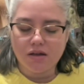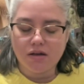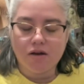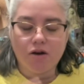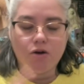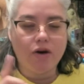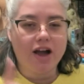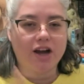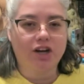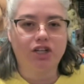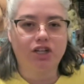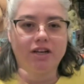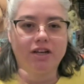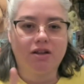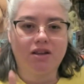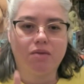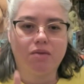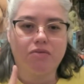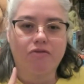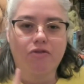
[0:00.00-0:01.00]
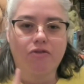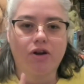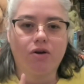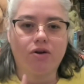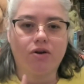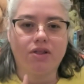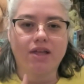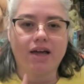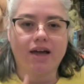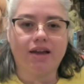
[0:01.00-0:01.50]
oh, actually, hold on. Before I go
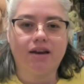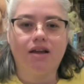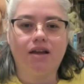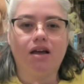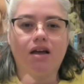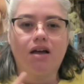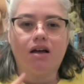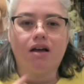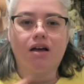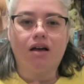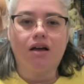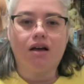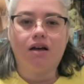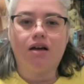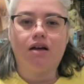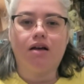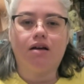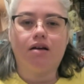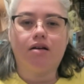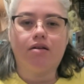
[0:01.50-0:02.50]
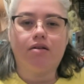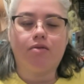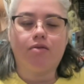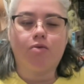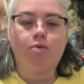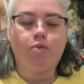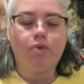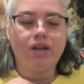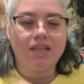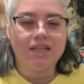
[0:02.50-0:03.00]
to that,
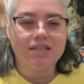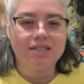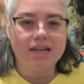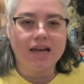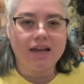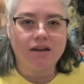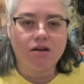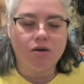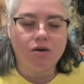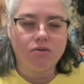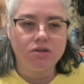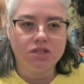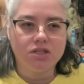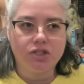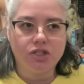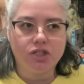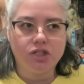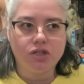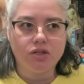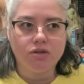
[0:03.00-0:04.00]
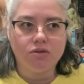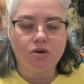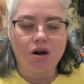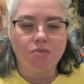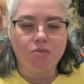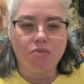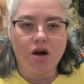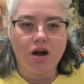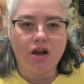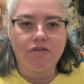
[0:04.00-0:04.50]
when Lestat goes to
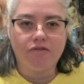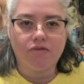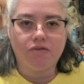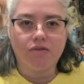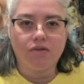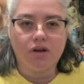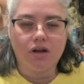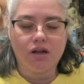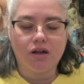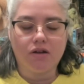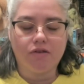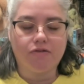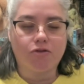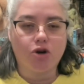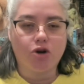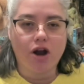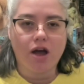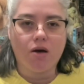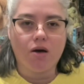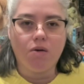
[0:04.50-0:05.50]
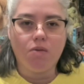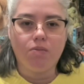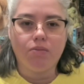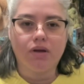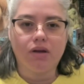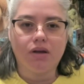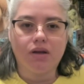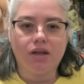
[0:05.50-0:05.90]
Armand for help,